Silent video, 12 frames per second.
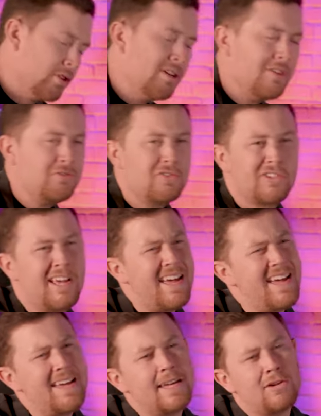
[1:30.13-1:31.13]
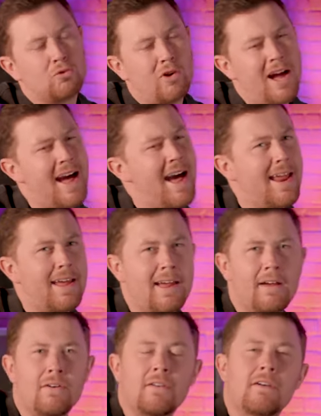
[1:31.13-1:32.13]
The other day, right
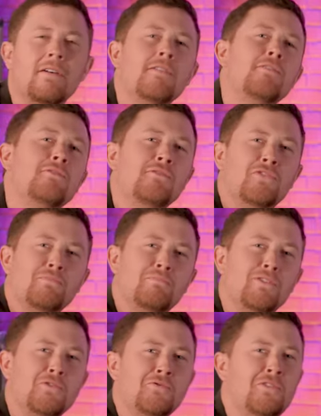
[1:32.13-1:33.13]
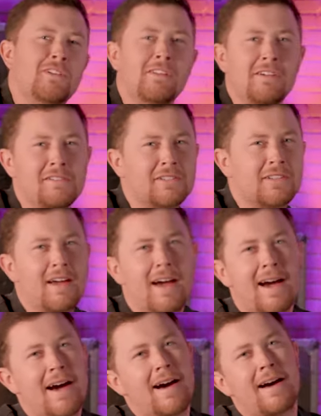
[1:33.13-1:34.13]
out of the blue clear
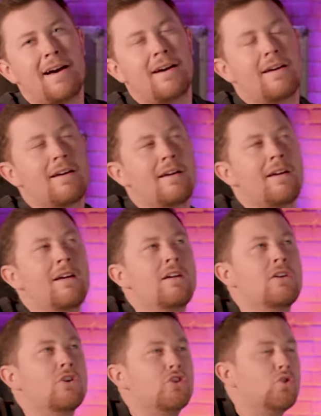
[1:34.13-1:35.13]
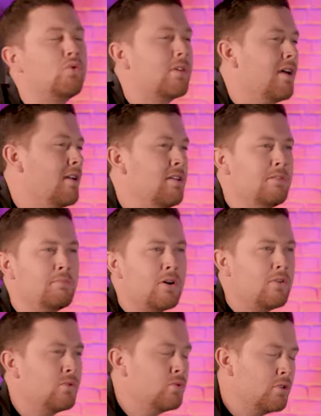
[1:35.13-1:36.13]
sky, you came
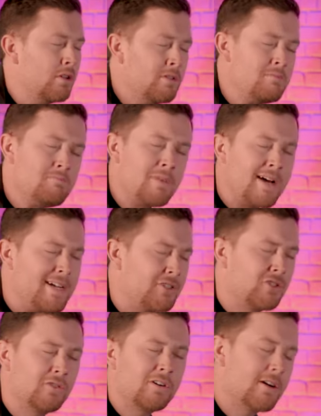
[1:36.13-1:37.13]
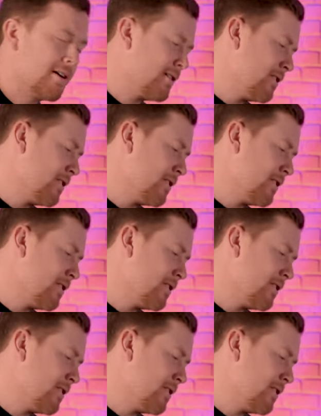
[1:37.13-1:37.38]
on in my truck.